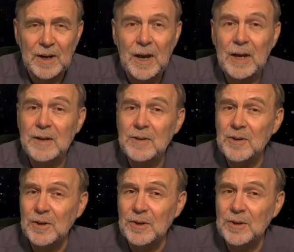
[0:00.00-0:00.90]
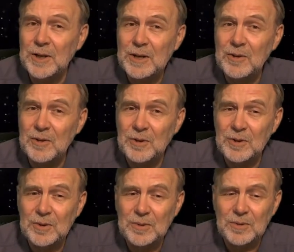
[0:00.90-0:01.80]
And you need to
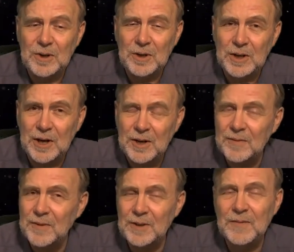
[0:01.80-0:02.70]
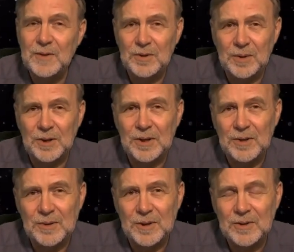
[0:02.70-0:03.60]
do a careful inventory
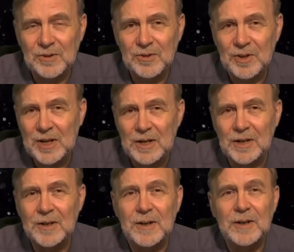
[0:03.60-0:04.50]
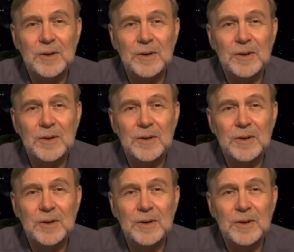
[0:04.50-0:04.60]
to understand